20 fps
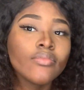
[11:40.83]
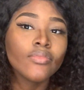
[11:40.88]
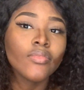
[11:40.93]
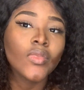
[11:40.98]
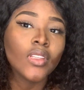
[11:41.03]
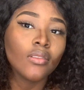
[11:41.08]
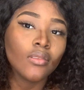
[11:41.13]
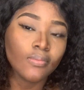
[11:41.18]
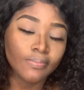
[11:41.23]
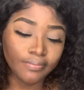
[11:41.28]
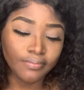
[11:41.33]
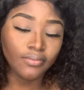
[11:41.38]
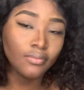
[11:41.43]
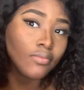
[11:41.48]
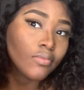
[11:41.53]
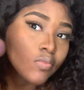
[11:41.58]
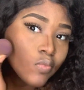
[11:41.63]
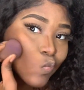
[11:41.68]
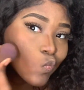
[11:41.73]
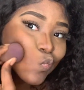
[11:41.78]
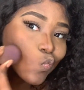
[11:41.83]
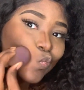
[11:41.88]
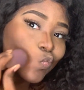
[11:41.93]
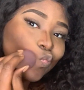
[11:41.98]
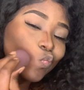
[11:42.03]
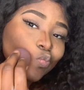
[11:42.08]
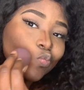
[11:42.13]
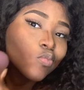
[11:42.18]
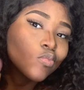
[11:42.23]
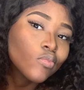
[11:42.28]
You can use your
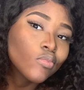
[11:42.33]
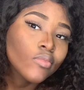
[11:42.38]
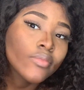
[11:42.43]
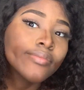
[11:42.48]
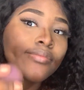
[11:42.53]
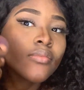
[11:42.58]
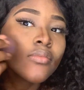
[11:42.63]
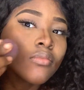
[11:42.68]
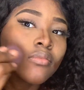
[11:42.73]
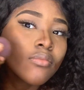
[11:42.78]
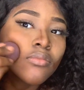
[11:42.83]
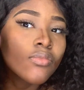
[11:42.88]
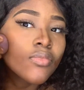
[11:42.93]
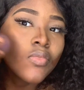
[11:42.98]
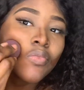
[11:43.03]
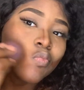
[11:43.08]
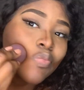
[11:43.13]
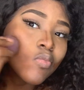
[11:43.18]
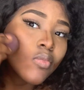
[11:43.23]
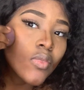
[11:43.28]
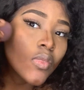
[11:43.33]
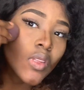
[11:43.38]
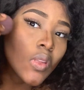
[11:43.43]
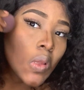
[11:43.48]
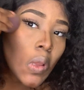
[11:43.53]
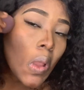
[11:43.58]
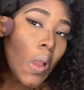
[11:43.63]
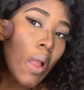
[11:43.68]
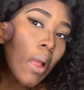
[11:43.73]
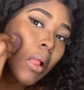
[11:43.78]
setting spray.
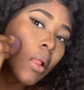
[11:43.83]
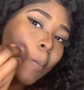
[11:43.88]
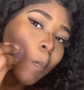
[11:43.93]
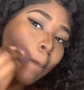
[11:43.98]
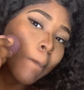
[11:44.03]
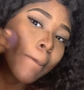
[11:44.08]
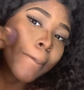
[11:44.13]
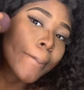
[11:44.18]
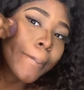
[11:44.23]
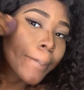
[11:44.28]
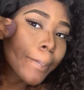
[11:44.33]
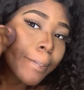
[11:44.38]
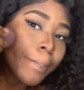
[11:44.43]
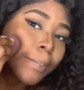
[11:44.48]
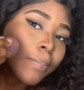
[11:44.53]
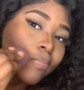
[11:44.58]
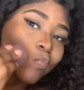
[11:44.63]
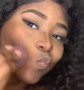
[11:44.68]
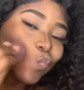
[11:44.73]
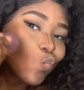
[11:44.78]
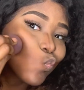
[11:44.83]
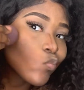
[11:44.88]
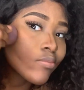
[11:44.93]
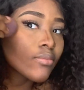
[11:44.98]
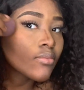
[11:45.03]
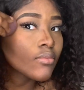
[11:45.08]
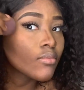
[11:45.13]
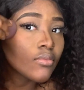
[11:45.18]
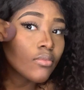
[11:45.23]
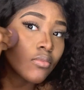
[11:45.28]
I should have probably did that. Use your
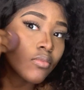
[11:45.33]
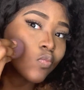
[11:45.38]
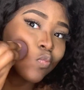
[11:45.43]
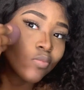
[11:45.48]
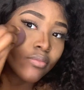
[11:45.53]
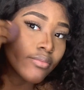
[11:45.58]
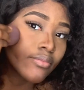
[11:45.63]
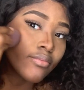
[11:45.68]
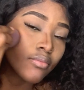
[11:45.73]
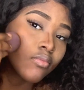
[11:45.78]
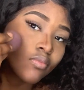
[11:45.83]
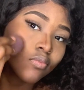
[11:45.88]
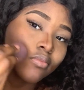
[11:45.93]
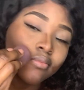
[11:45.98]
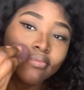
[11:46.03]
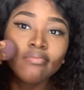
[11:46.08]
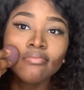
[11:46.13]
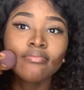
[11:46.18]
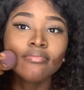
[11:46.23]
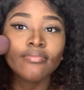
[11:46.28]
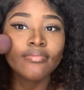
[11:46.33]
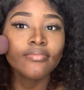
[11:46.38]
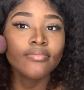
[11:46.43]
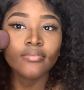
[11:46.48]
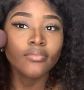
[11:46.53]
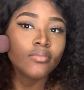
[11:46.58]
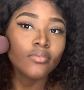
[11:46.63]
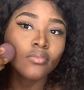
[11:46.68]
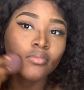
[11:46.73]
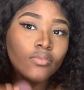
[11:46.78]
setting spray to help you blend it,
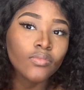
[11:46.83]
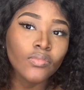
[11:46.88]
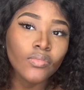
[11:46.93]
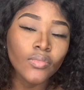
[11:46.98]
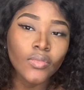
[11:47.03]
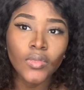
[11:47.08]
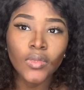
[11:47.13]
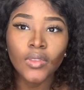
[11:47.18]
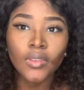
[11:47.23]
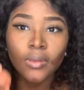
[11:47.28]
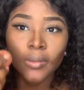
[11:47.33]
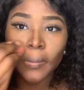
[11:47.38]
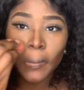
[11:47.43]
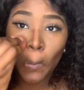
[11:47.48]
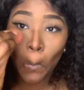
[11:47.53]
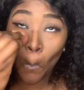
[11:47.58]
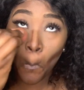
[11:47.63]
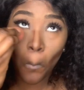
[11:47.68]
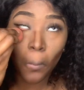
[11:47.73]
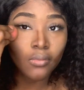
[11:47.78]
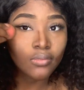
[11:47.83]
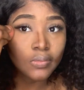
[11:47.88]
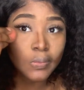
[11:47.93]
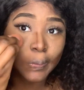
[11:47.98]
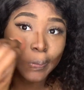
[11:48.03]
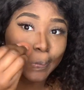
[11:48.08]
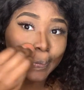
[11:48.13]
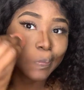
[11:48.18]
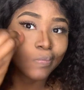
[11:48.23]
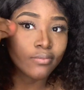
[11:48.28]
but I was like, nah, I
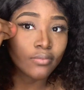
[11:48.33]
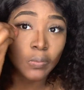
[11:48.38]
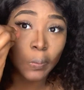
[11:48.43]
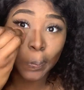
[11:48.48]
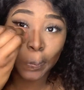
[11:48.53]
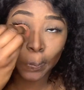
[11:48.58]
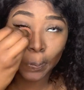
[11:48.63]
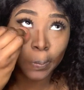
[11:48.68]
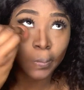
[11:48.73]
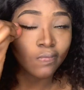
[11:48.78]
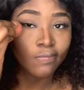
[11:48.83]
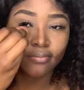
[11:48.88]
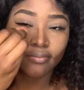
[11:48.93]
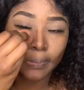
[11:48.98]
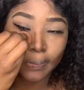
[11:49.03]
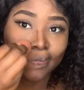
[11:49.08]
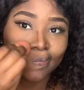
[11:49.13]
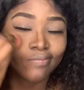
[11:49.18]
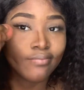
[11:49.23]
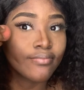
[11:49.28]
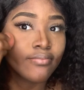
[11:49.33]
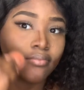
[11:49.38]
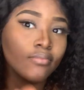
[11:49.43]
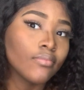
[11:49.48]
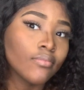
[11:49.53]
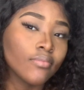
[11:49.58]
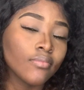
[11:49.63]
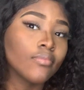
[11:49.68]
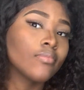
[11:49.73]
got this. I don't need that setting spray.